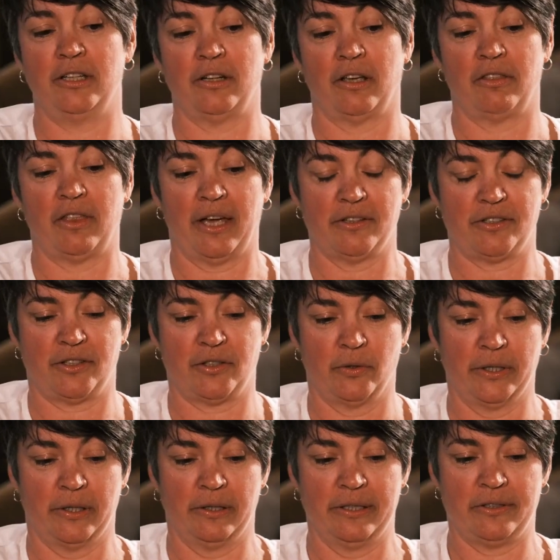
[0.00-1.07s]
you know, that
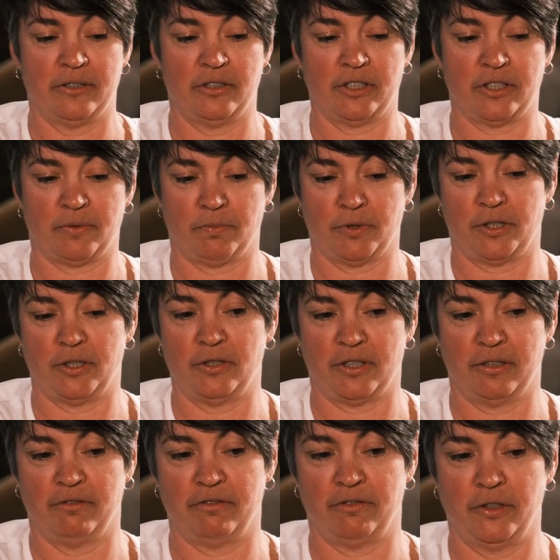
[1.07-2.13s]
soil isn't just
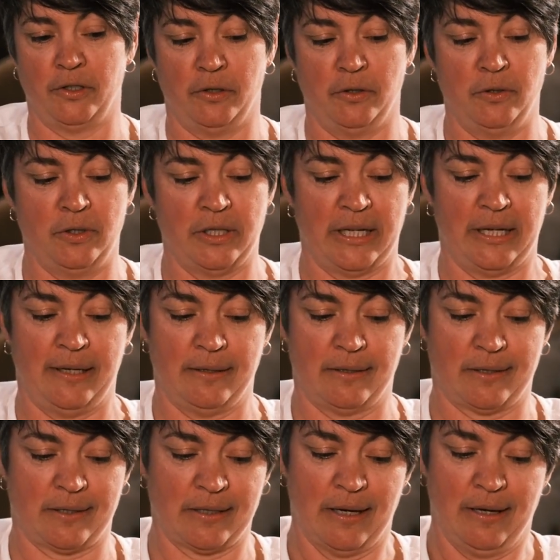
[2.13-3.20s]
producing food,
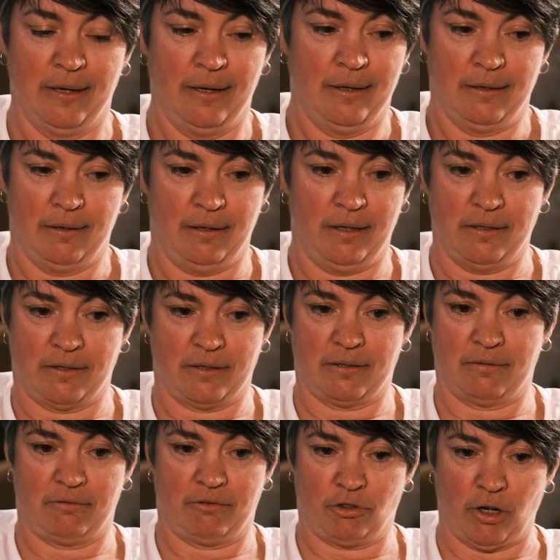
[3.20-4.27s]
it's
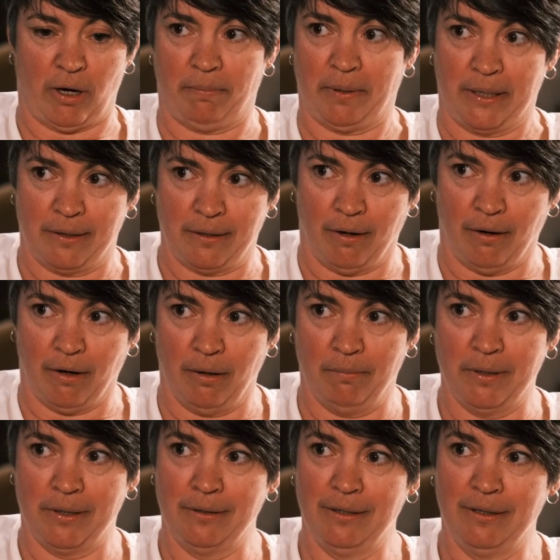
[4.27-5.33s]
trapping
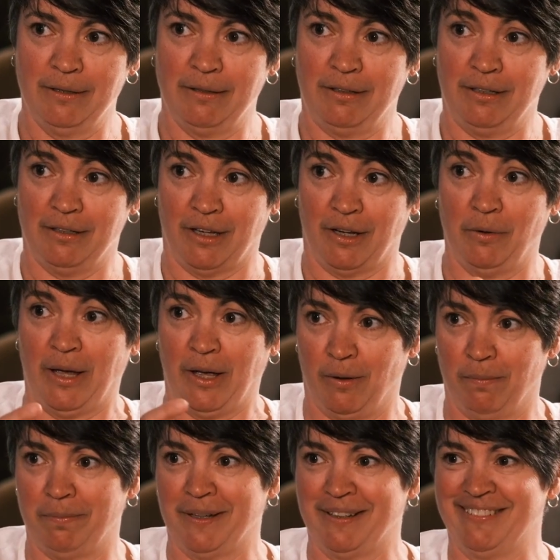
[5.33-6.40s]
carbon, you know,
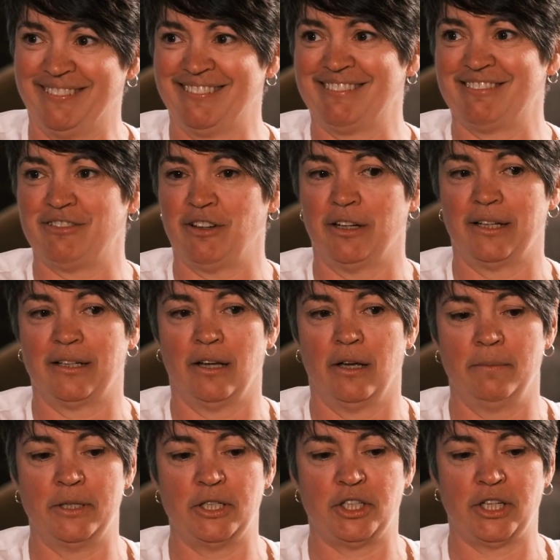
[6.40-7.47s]
helping fight
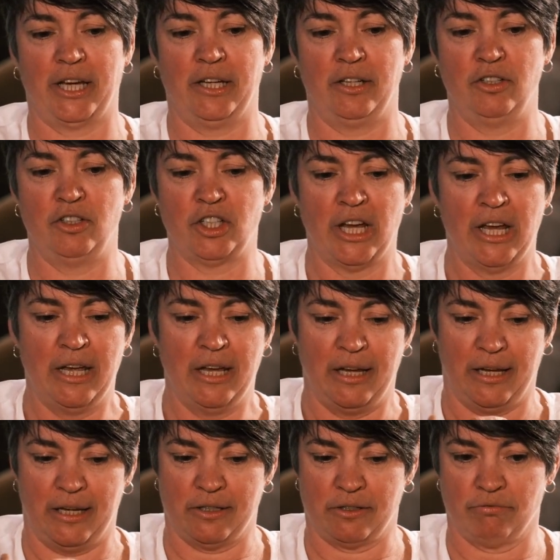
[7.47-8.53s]
climate change,
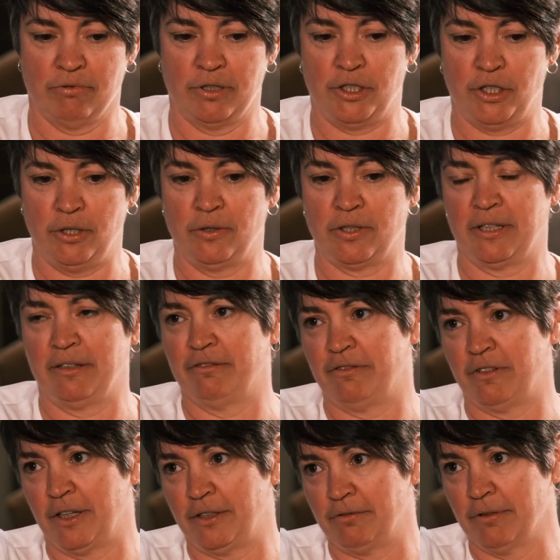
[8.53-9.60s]
it's reducing
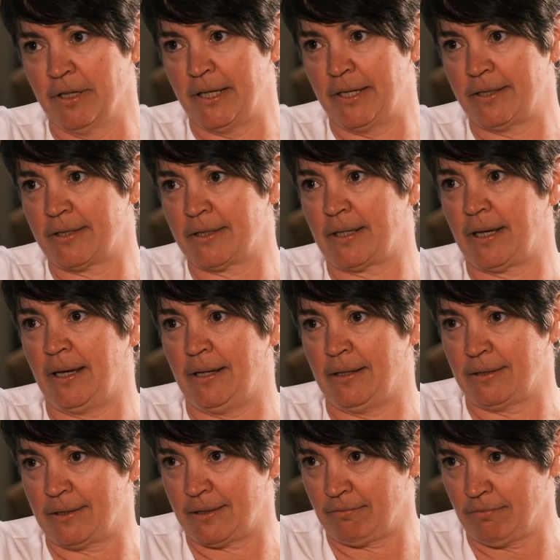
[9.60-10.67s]
flood risk,
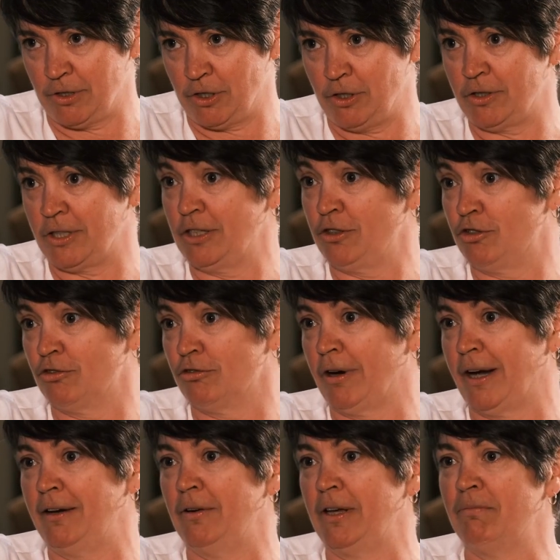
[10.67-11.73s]
it's reducing
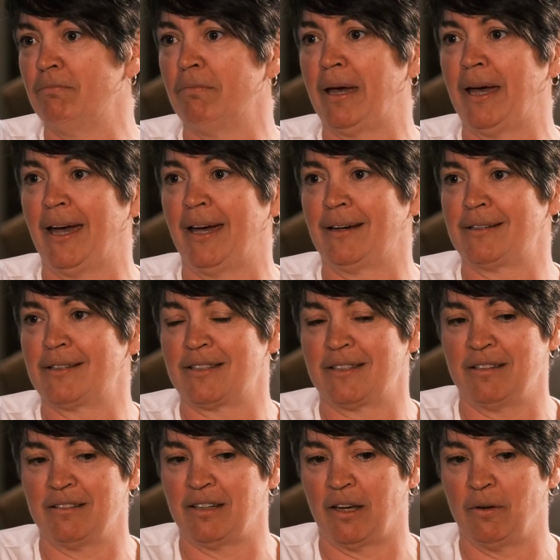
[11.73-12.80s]
drought impacts,
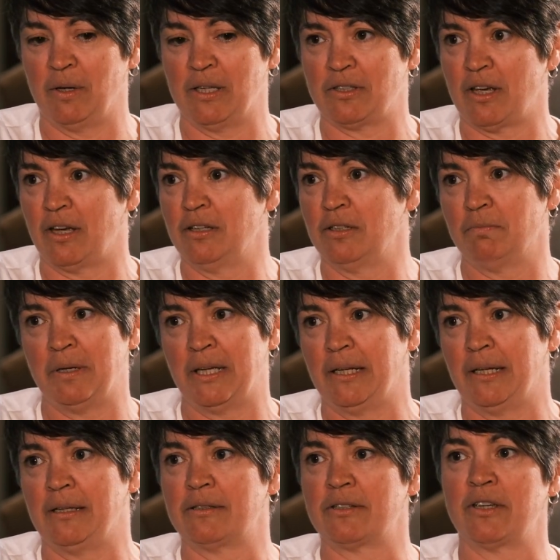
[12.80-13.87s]
you know, it's
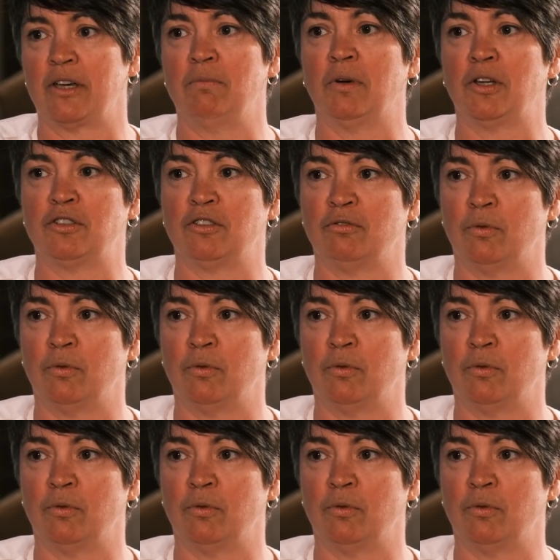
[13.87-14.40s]
underpinning so much